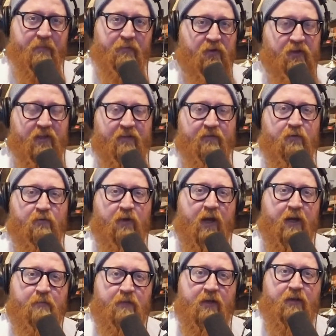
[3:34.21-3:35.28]
could even
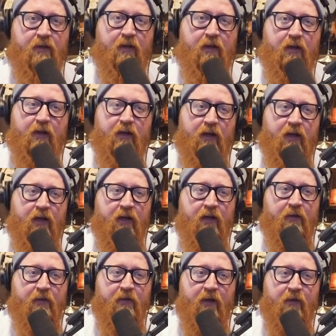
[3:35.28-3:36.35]
ride me.
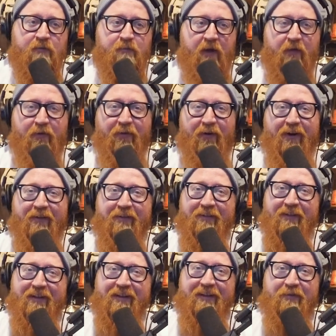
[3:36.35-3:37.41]
That was by far
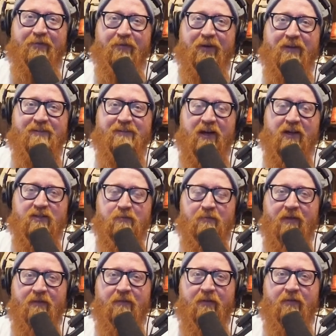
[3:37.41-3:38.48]
the funnest costume
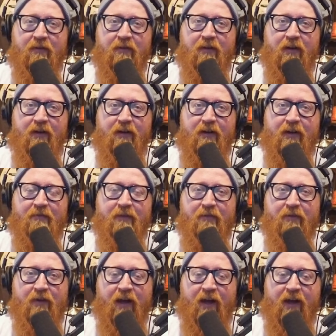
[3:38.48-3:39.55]
I've
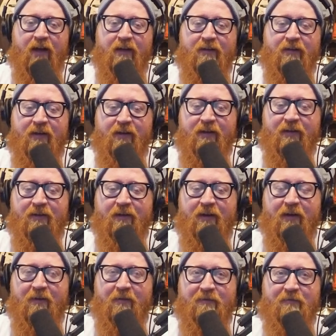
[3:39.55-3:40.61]
ever had, and
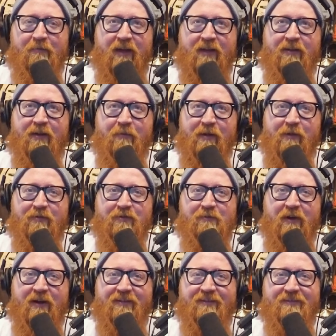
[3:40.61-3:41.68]
I made a lot of people
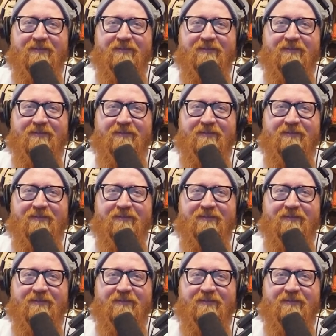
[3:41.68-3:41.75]
smile.